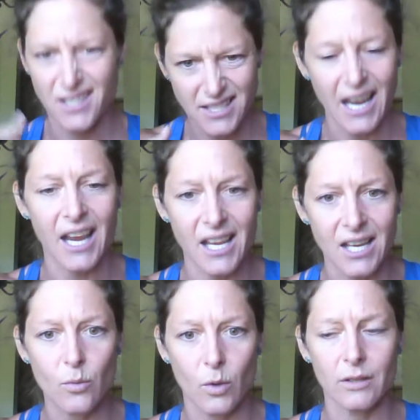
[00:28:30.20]
stay
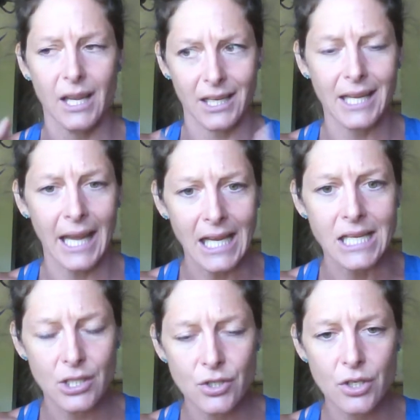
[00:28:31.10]
inward like a
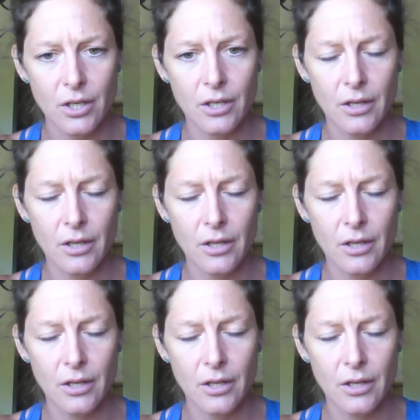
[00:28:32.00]
cage.